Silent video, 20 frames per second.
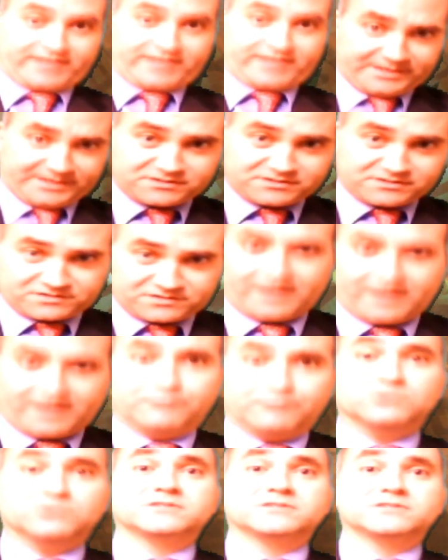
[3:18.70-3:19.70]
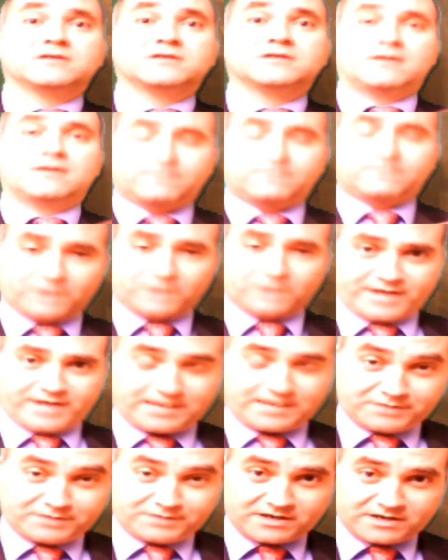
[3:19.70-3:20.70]
in the case of Staples, an
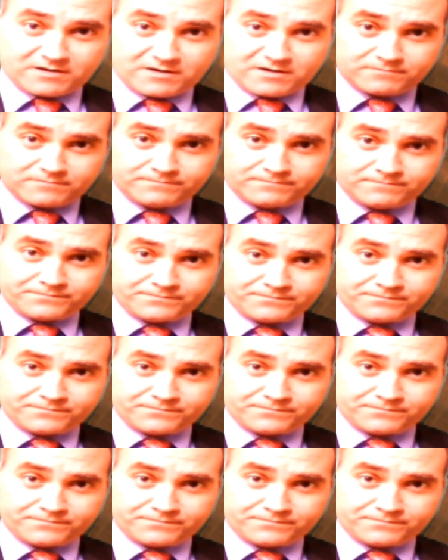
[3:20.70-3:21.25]
IPO.